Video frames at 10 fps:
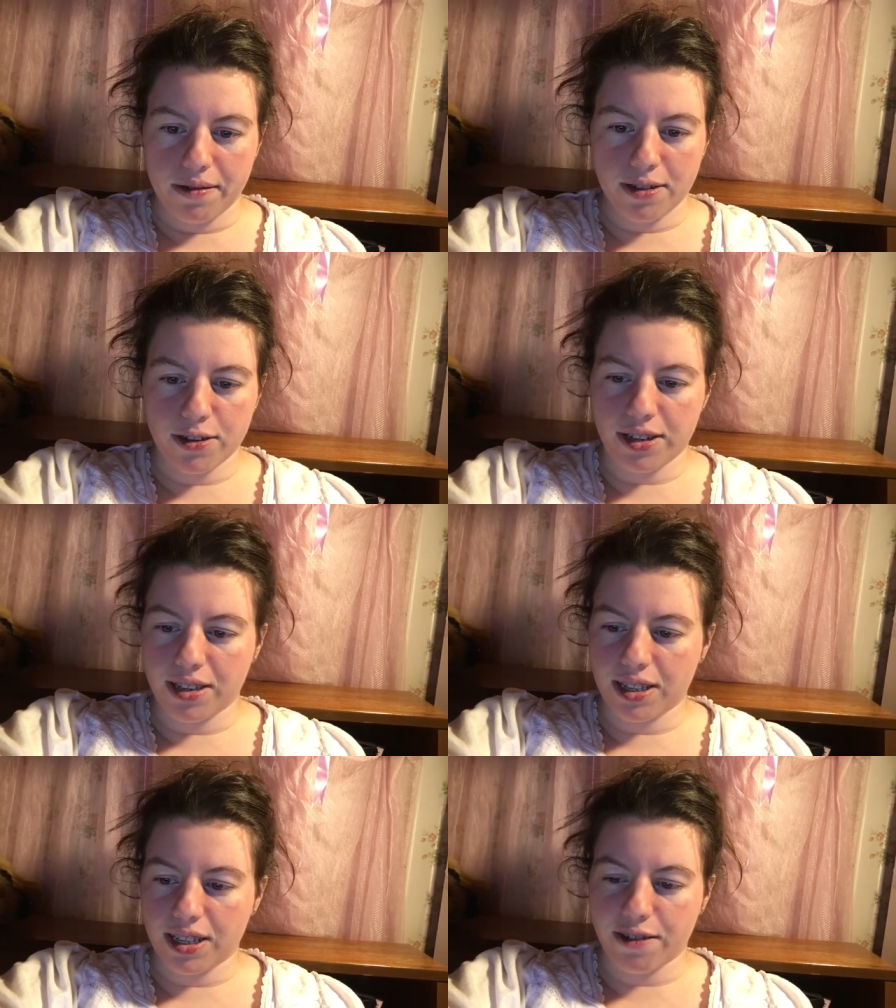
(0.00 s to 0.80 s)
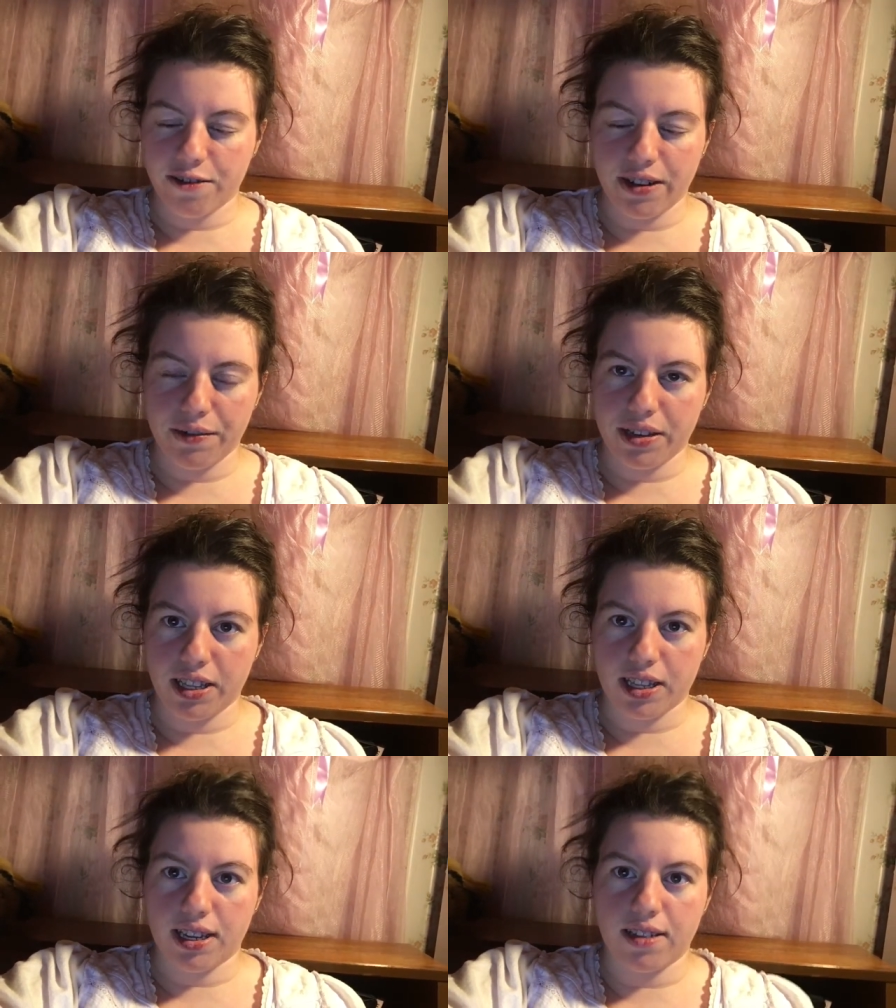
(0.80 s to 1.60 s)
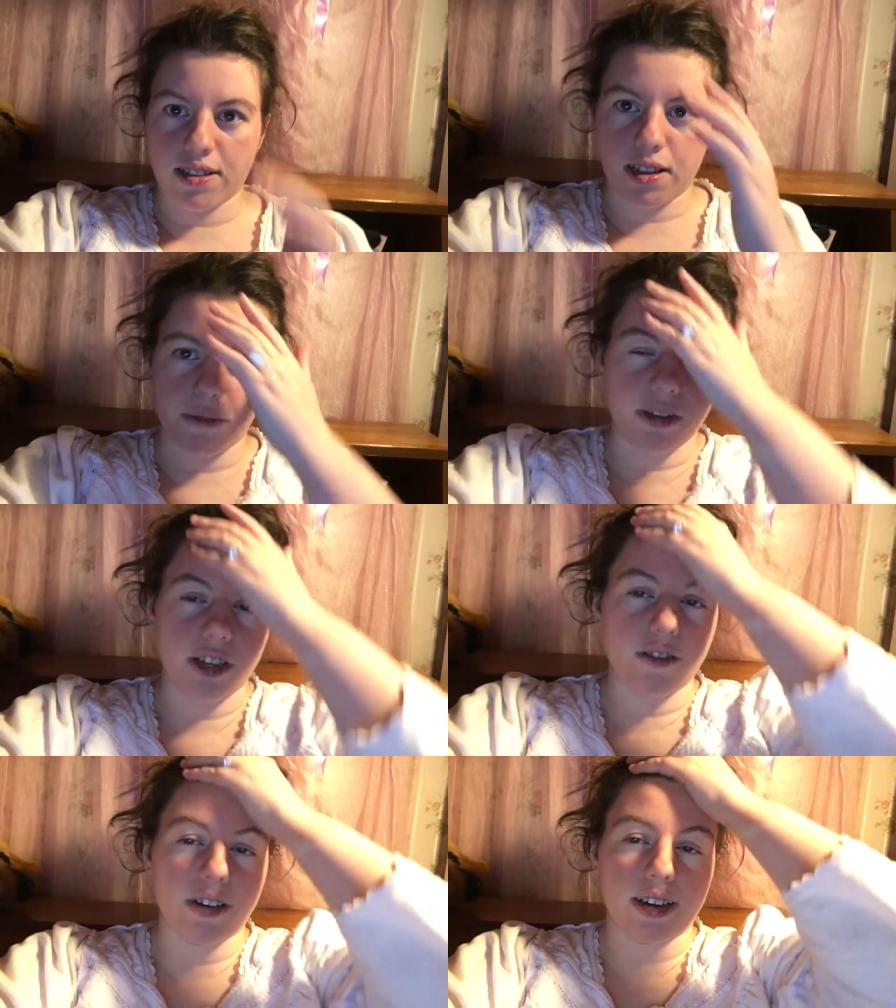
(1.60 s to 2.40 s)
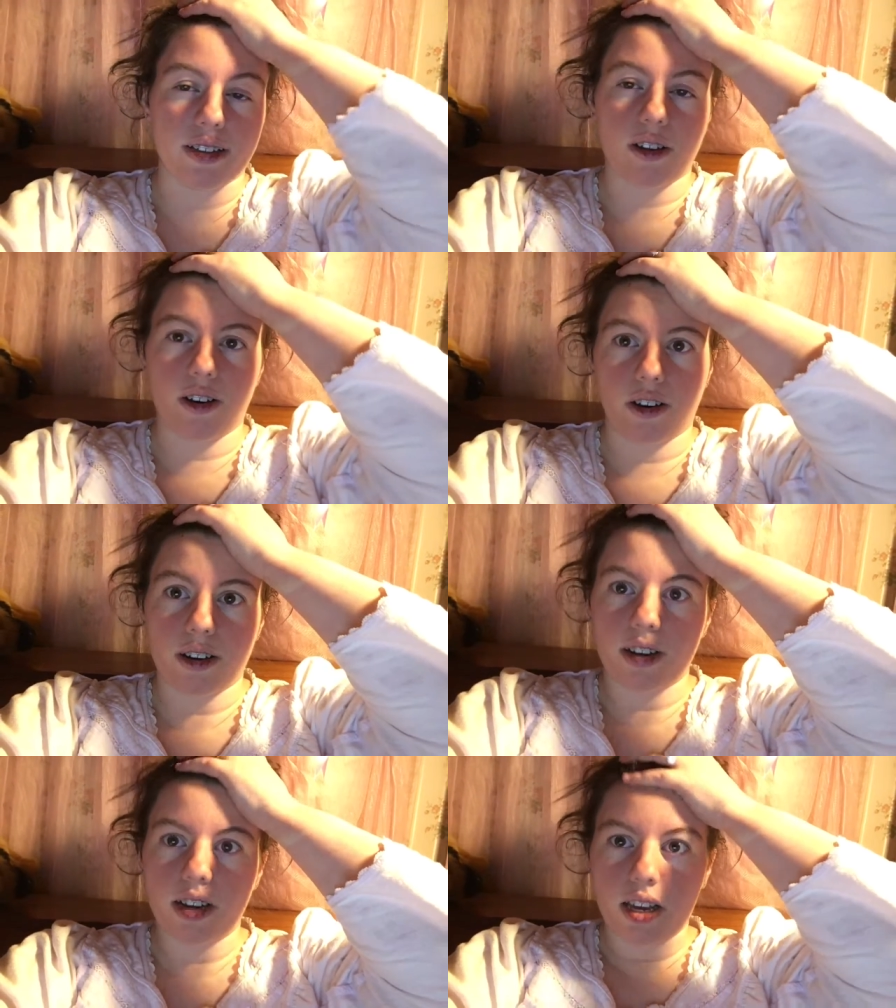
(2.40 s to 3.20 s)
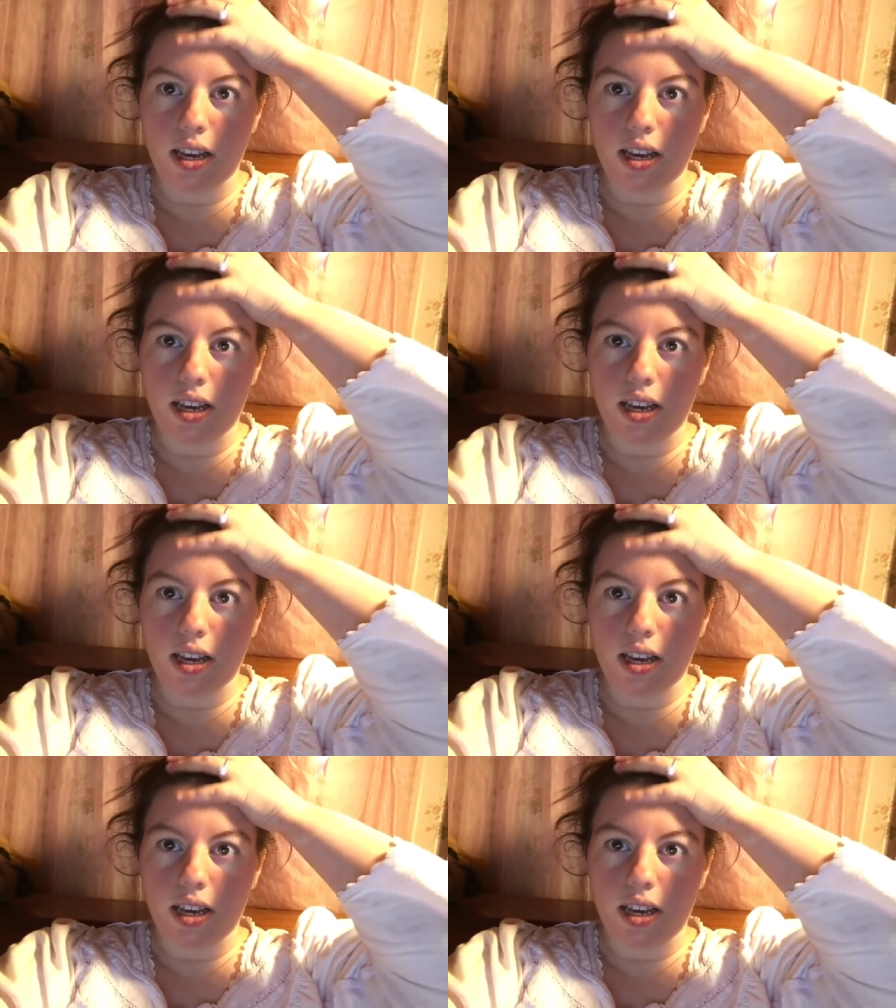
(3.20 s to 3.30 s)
I'm just trying to think, do I have anything else to update you guys on